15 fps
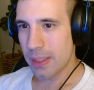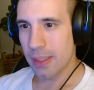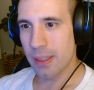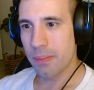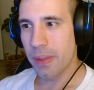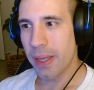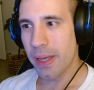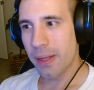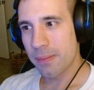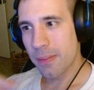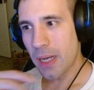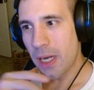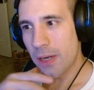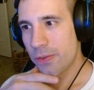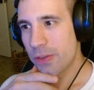Man,
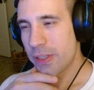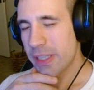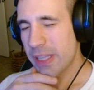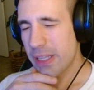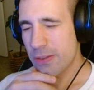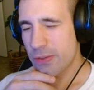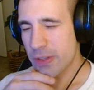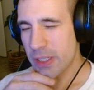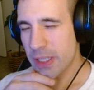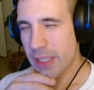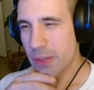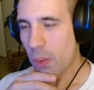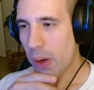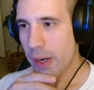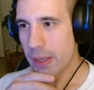I really, really
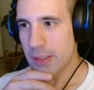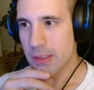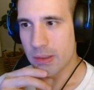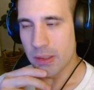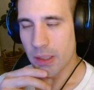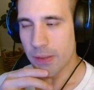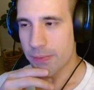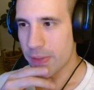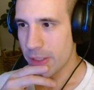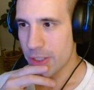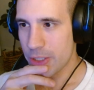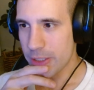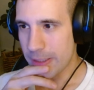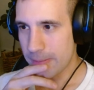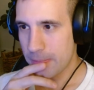wanted to love this
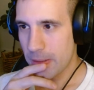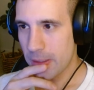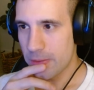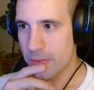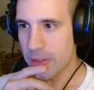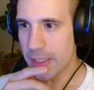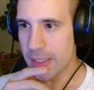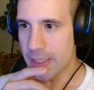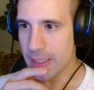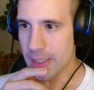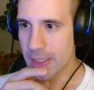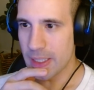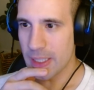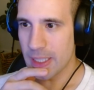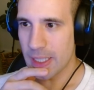ship. I really
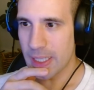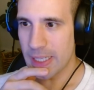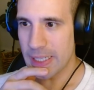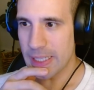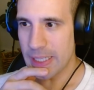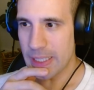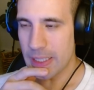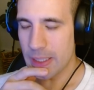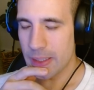did. Man,